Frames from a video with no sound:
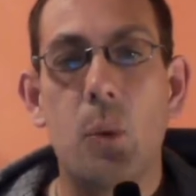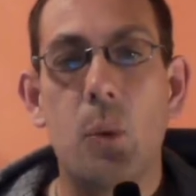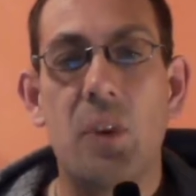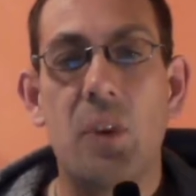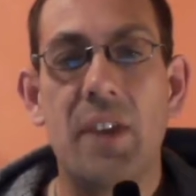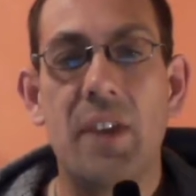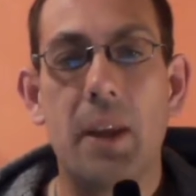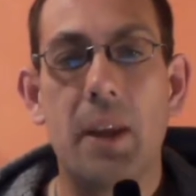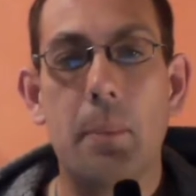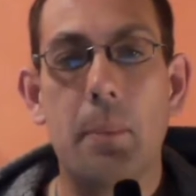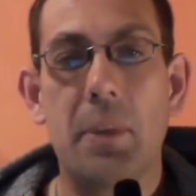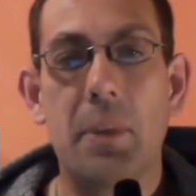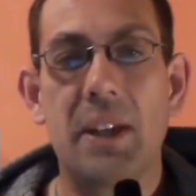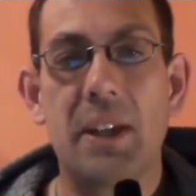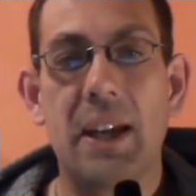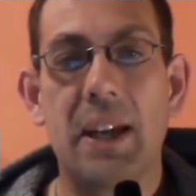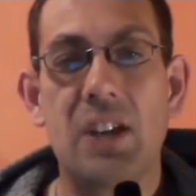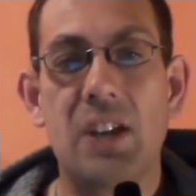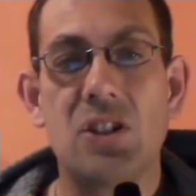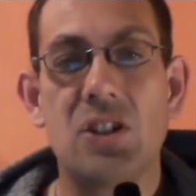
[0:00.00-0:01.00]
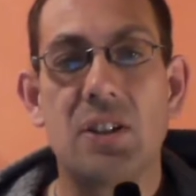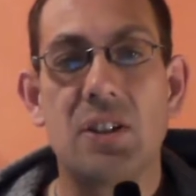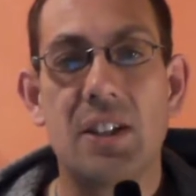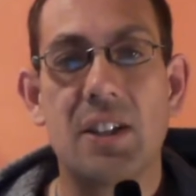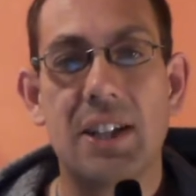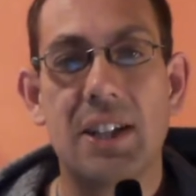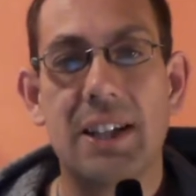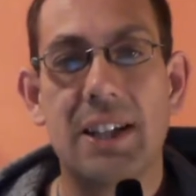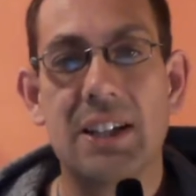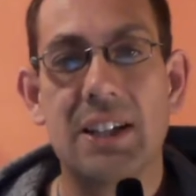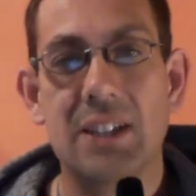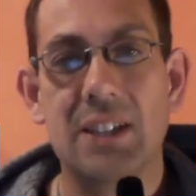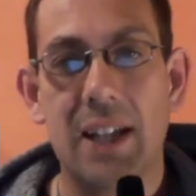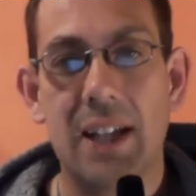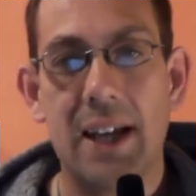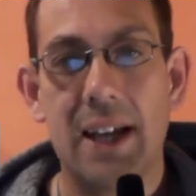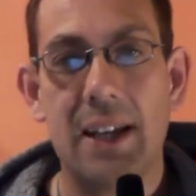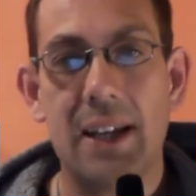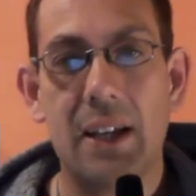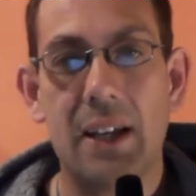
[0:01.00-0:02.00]
with the implication that he is
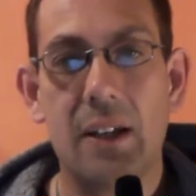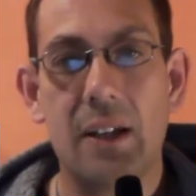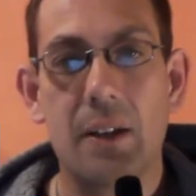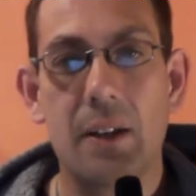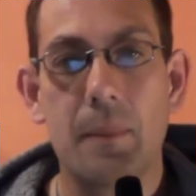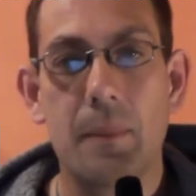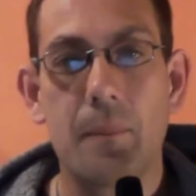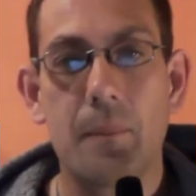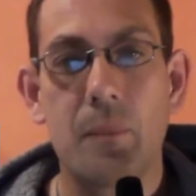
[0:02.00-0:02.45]
lying.